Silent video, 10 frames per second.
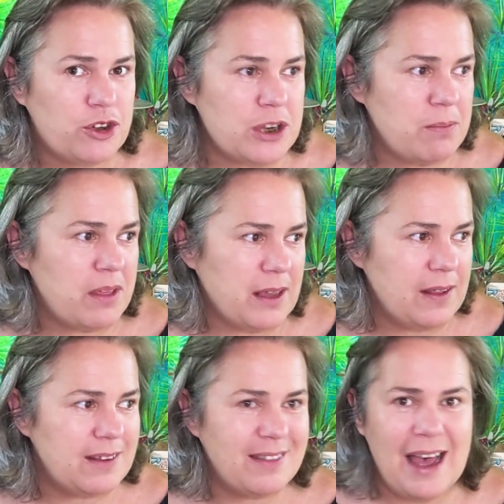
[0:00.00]
something
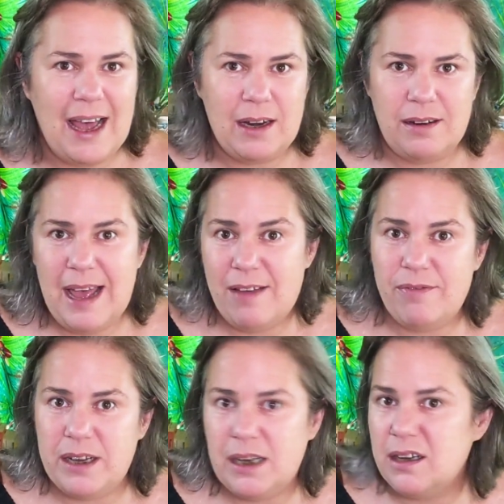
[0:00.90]
that's that
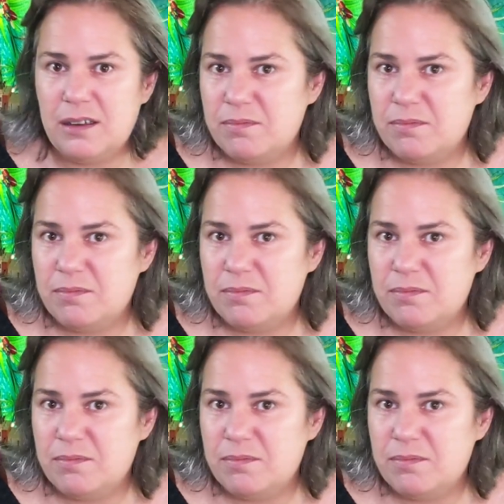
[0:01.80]
heavy.